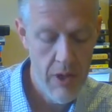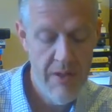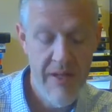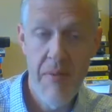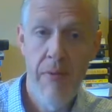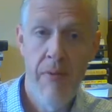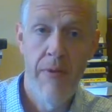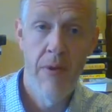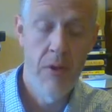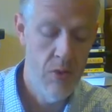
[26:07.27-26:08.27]
Same thing with
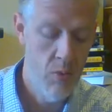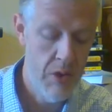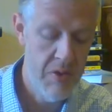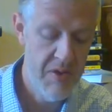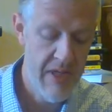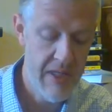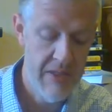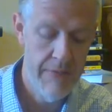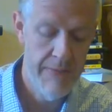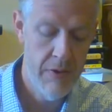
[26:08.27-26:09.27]
footnotes one oh
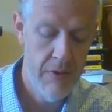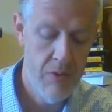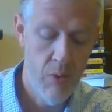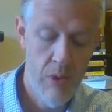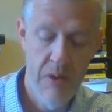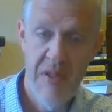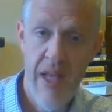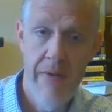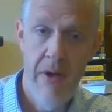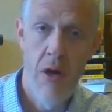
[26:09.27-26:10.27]
six and footnotes one oh
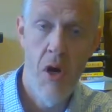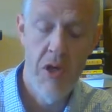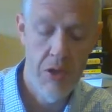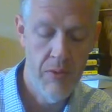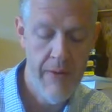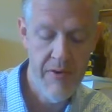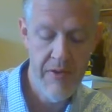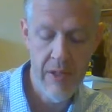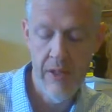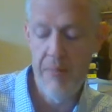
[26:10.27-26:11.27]
seven, also
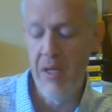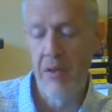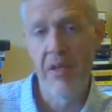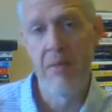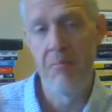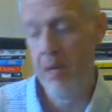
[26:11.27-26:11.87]
referencing the Middleton and